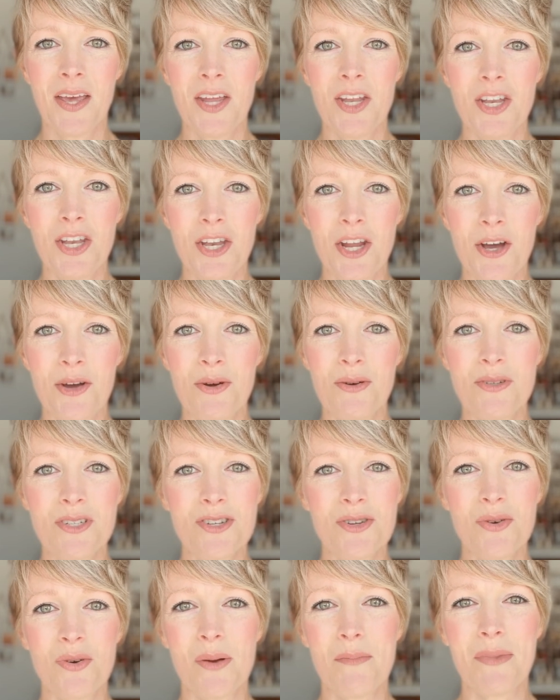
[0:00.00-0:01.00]
No
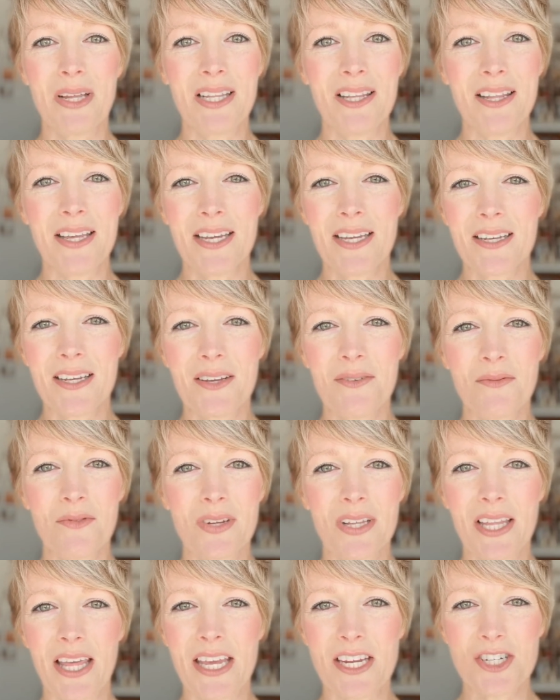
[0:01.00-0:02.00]
to a malignant
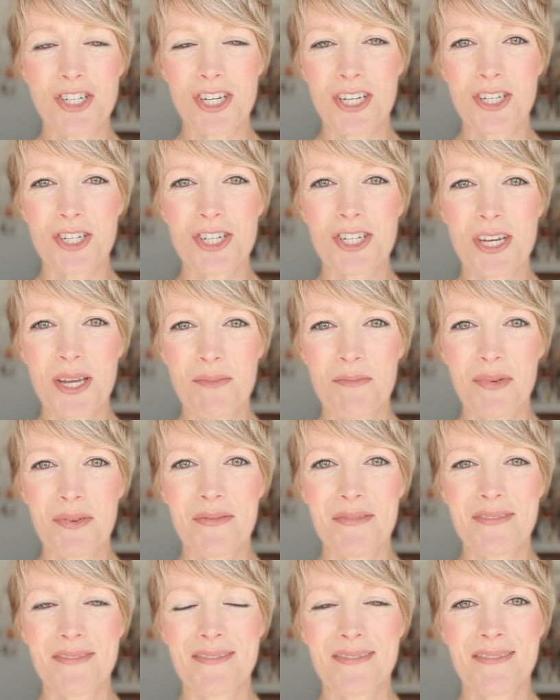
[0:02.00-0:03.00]
relationship
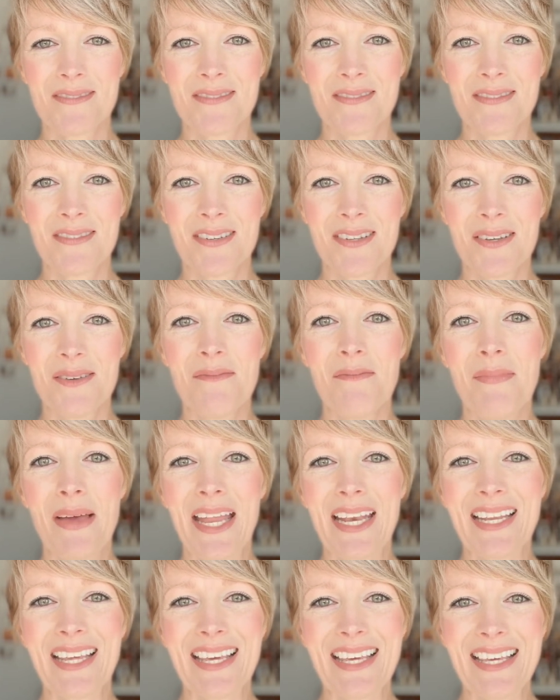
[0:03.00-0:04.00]

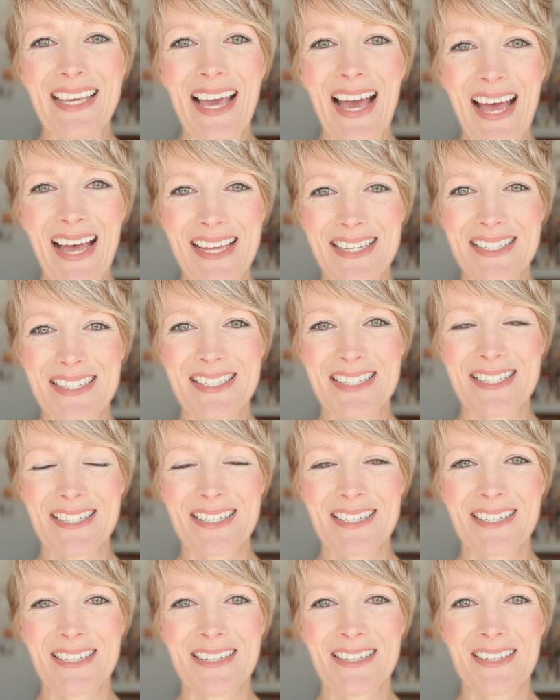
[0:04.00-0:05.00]
meant yes
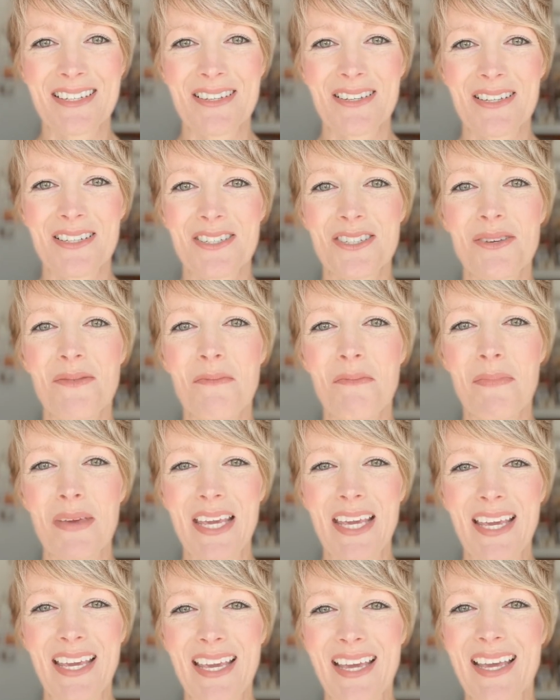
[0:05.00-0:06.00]
to
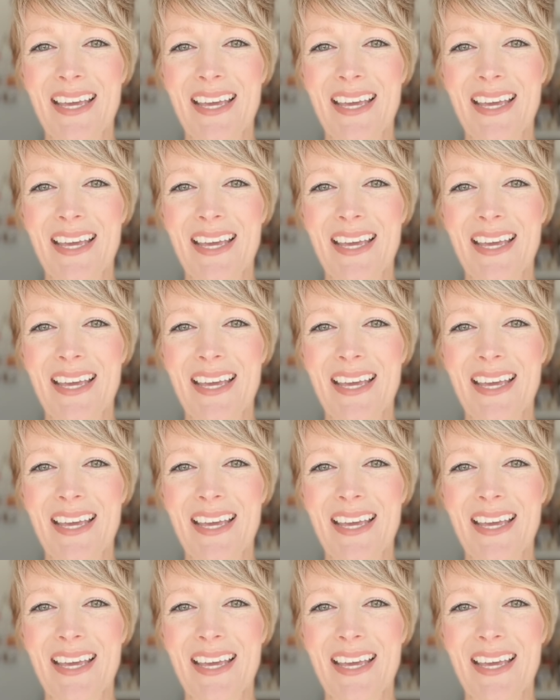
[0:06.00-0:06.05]
me